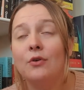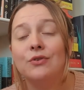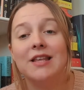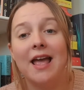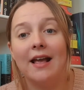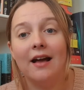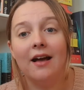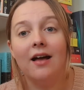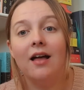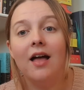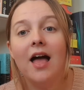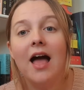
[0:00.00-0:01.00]
Ortega,
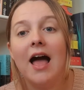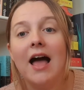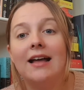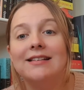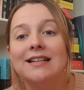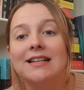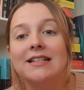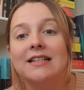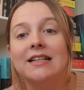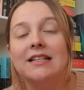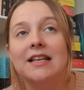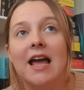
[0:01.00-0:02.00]
and it is